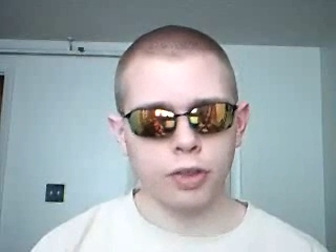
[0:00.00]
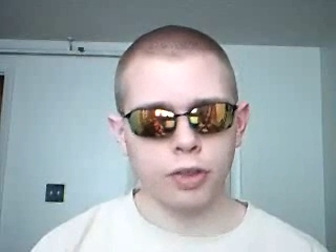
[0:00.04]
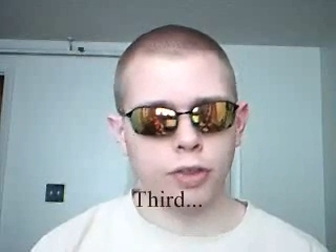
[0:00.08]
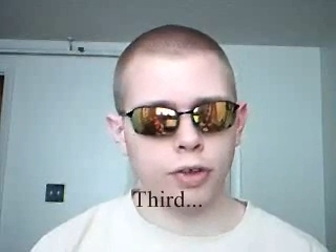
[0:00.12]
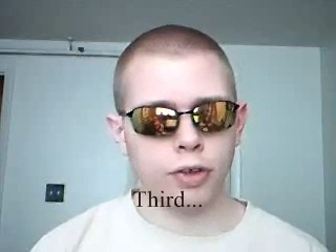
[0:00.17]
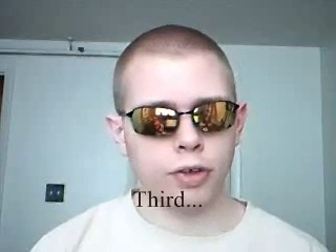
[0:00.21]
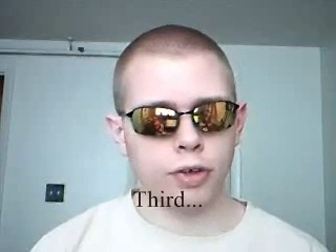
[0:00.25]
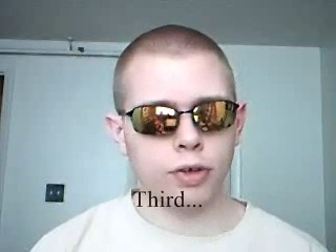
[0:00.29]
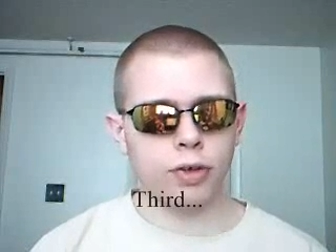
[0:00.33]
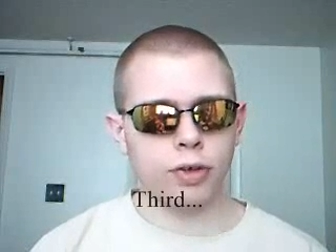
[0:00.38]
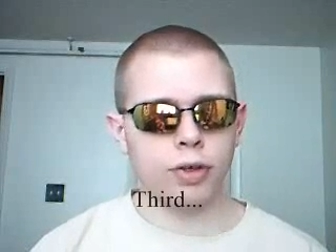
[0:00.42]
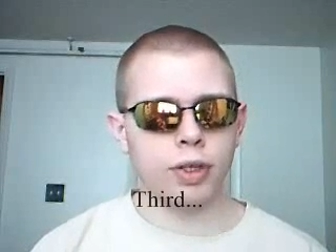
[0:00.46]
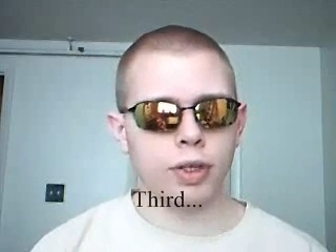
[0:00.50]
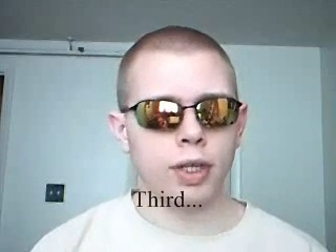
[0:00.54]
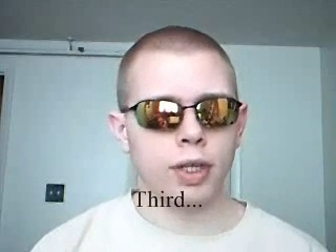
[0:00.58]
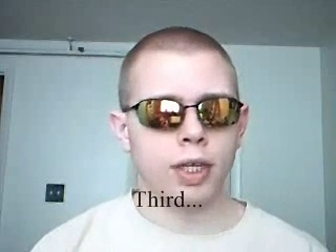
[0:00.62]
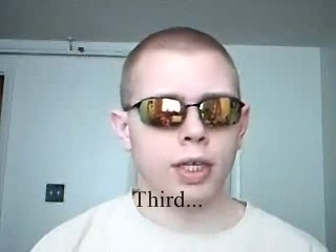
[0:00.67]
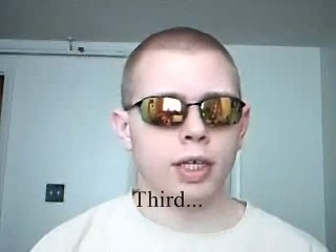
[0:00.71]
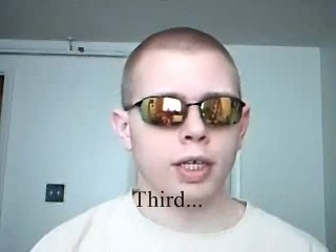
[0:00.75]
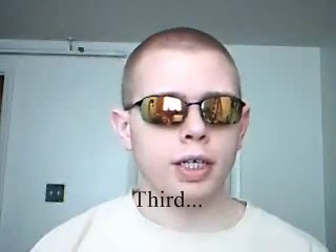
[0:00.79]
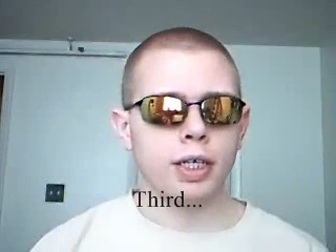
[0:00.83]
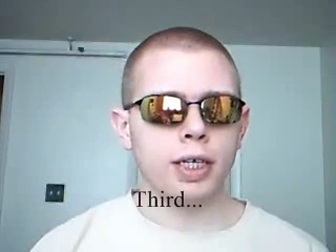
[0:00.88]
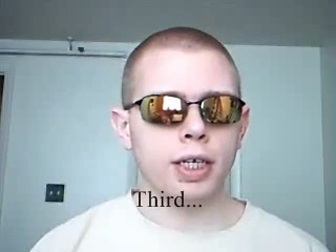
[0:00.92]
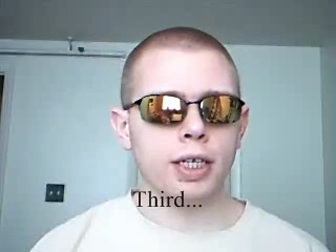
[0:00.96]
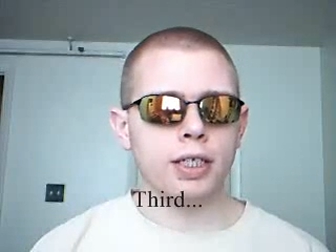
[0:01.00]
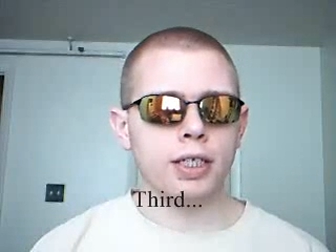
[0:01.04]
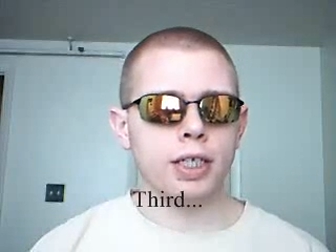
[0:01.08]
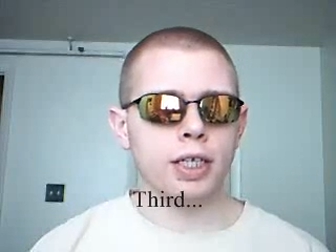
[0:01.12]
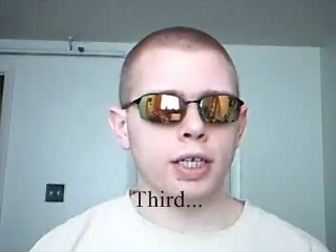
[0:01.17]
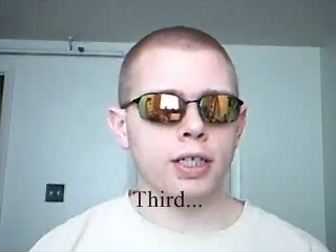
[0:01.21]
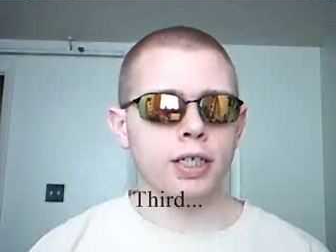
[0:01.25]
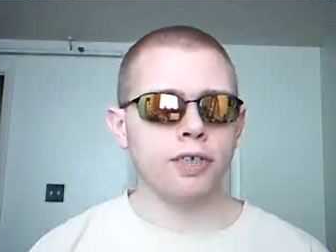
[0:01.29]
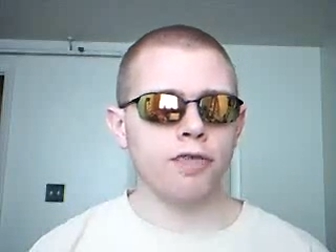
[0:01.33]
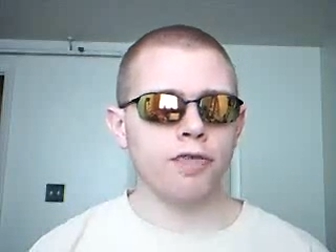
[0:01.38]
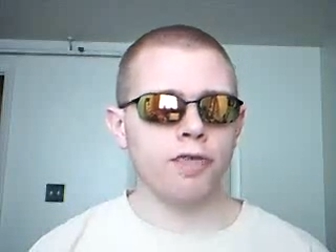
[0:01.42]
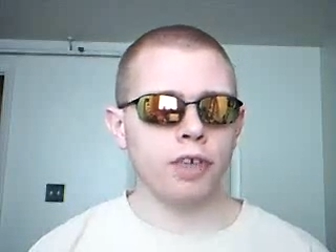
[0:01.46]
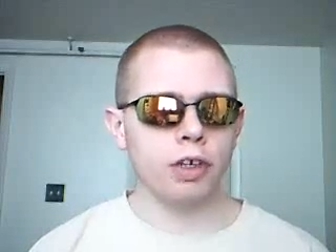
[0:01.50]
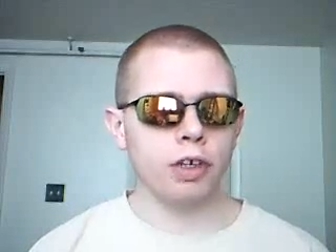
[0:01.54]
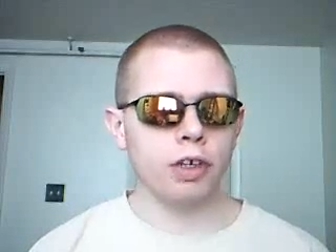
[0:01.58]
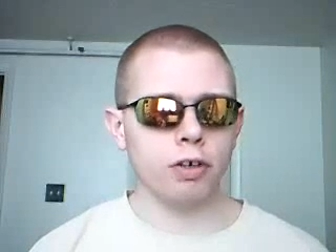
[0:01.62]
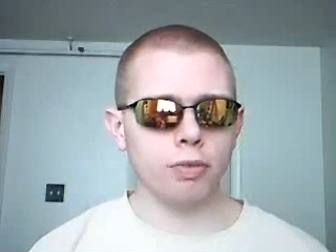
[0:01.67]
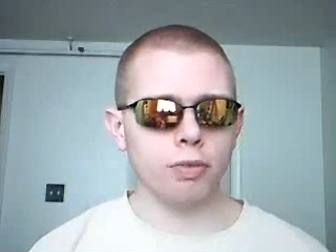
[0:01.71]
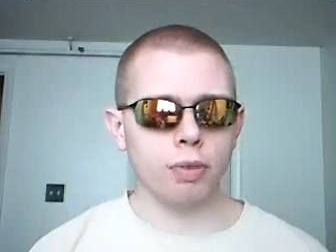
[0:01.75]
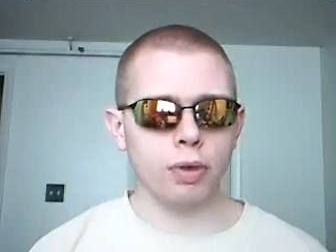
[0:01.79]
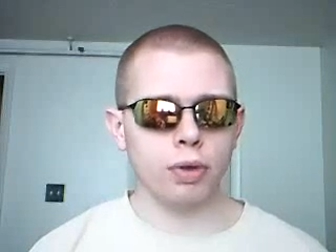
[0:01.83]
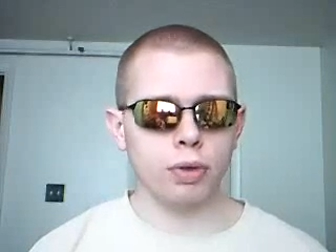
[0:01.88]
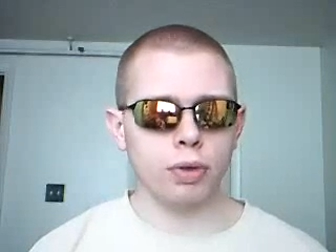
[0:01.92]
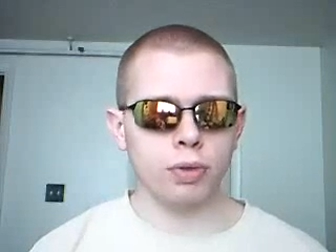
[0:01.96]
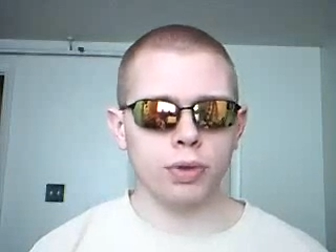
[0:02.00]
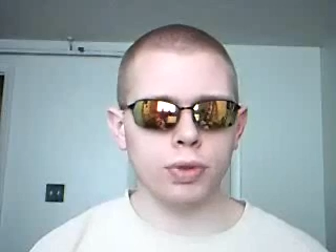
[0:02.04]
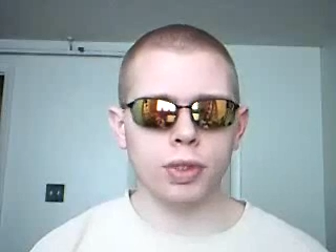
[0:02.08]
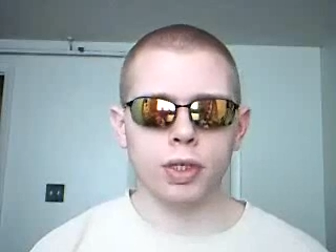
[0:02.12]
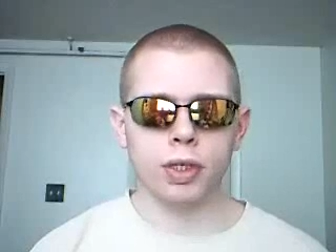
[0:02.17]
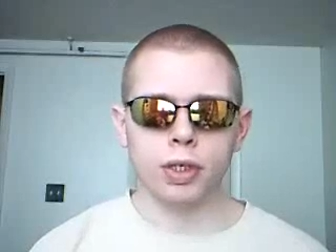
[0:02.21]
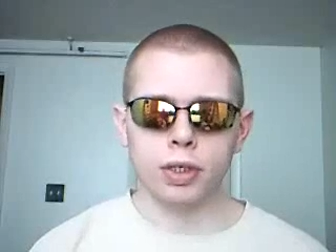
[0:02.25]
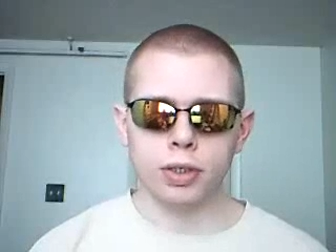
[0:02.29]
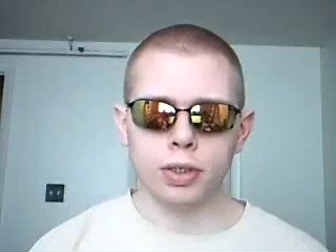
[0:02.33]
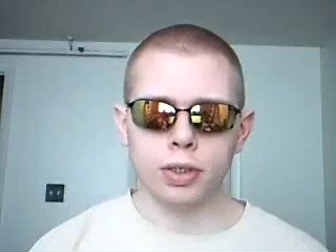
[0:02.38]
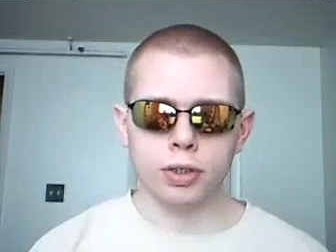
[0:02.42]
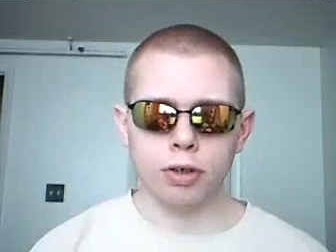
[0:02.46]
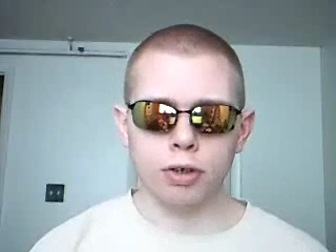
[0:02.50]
Third, each has finger bones,